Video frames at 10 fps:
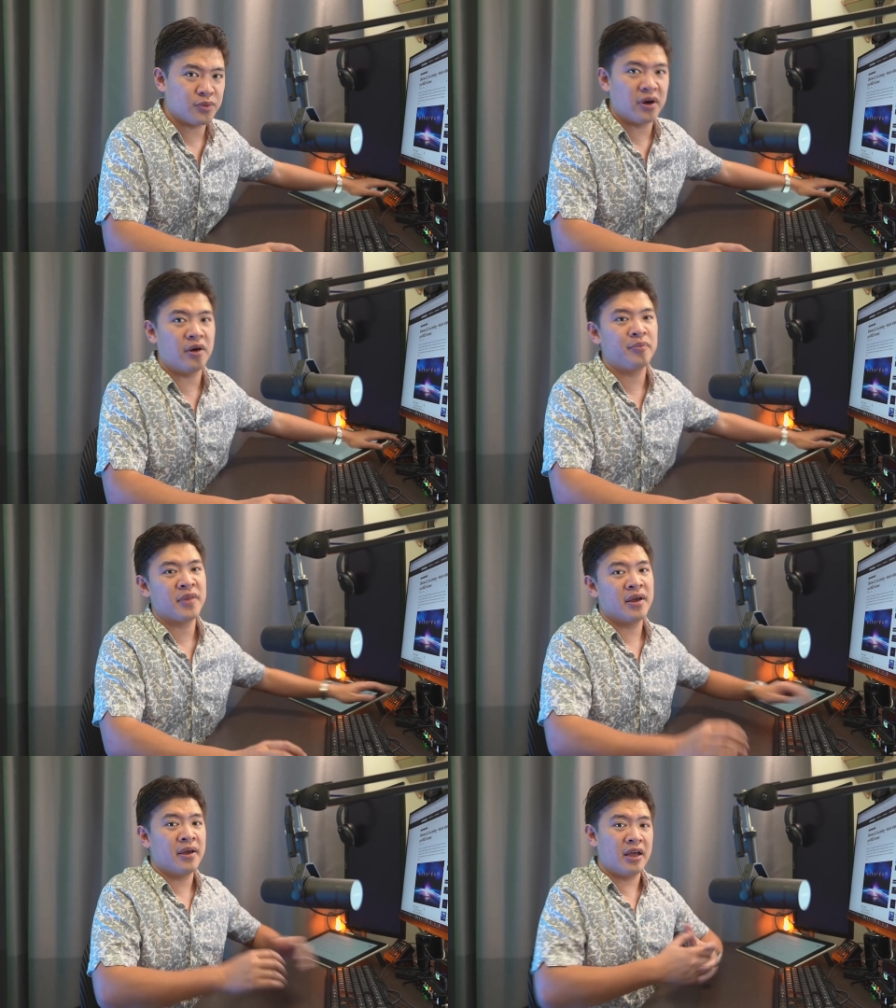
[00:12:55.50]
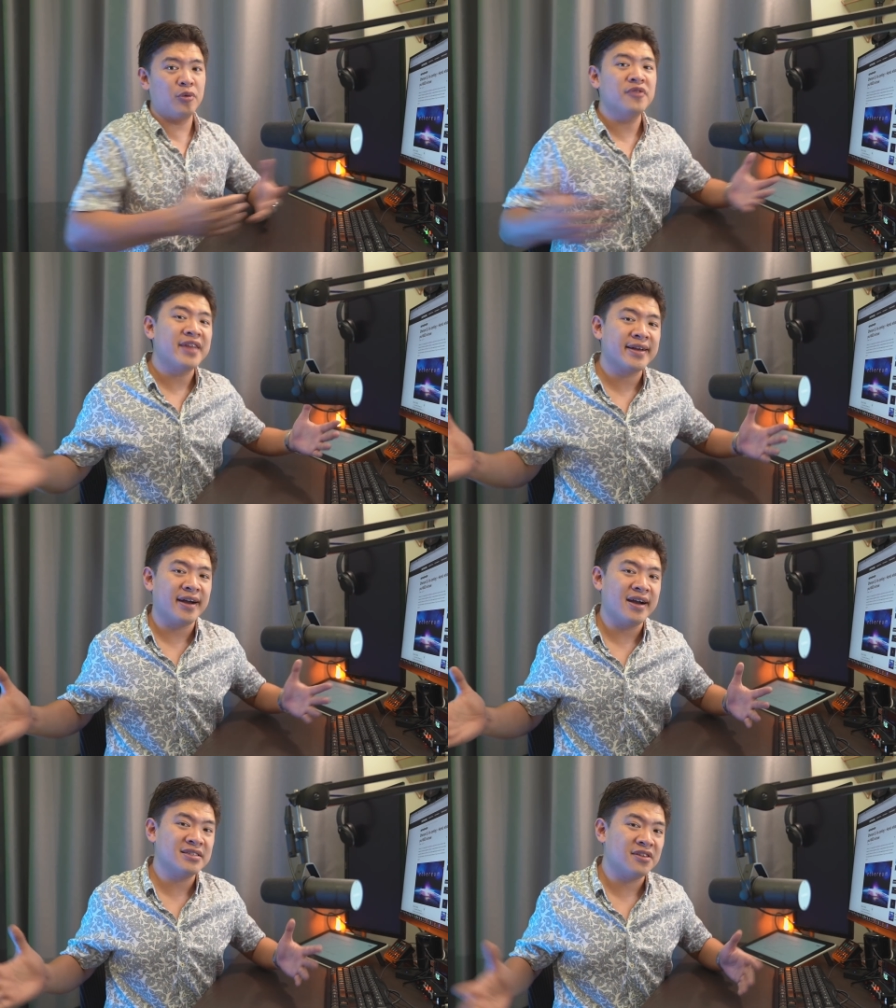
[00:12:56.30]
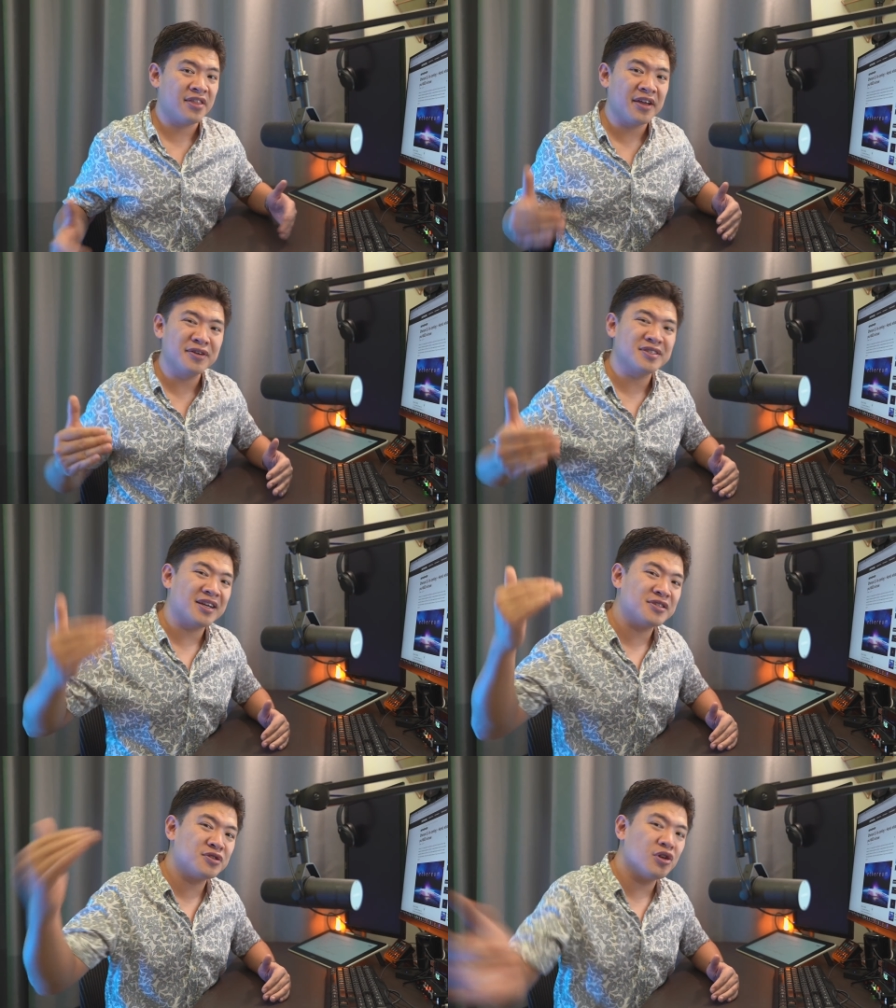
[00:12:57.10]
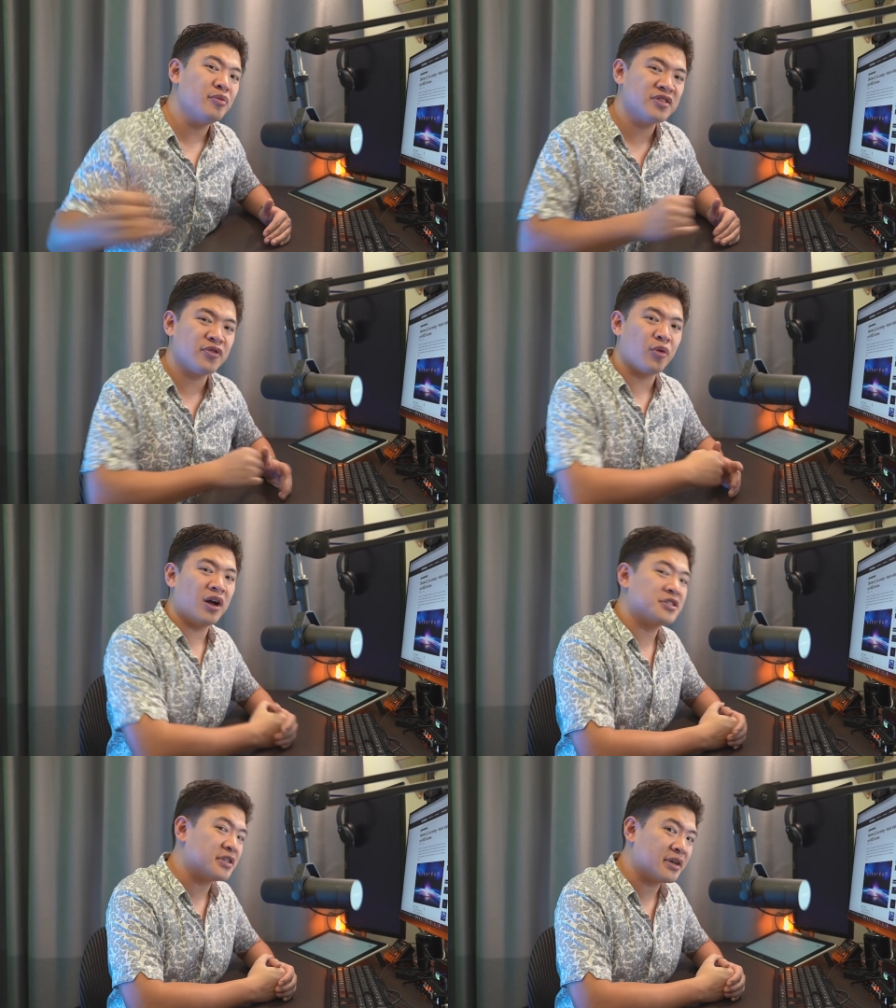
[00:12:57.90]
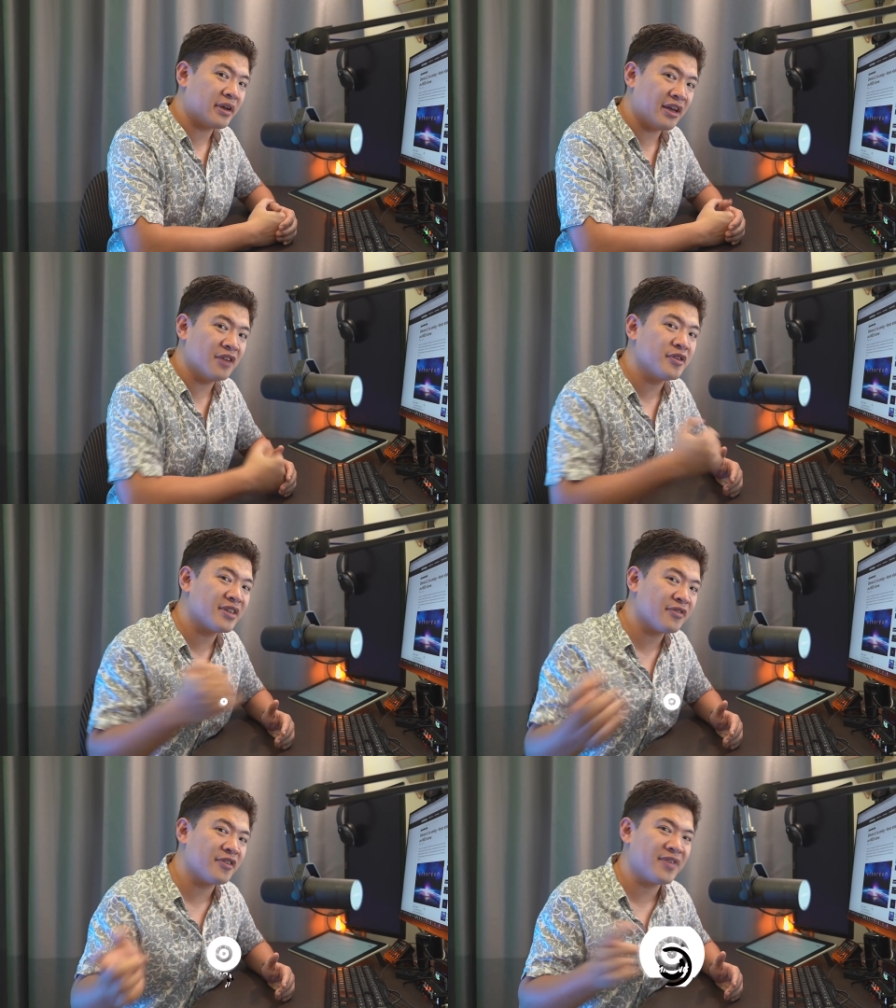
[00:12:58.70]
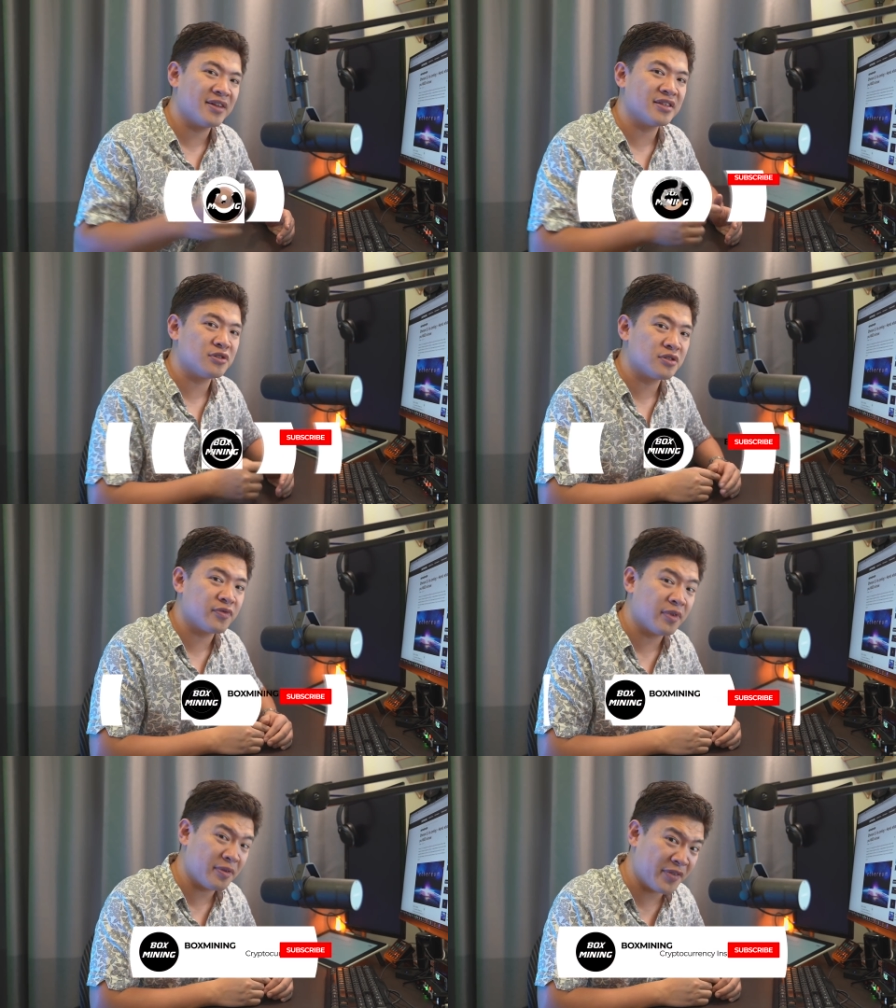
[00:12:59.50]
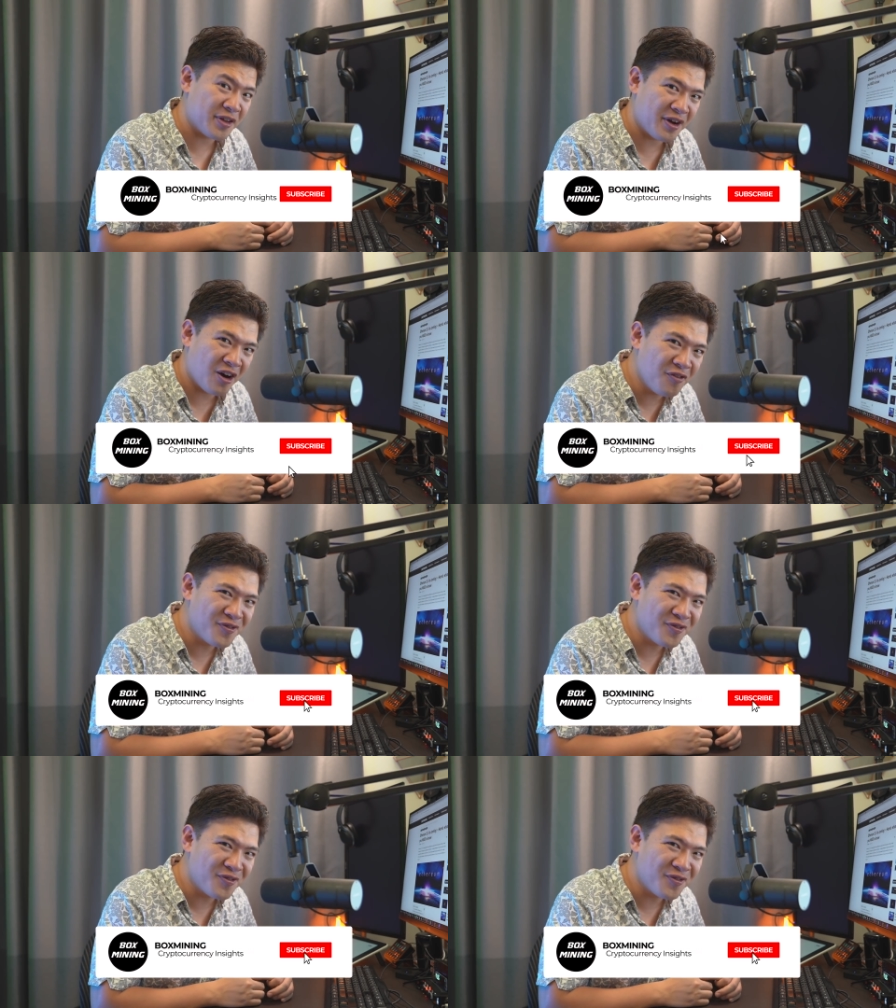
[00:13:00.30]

as well. And with that, guys, thank you guys so much for watching. If you definitely found this useful video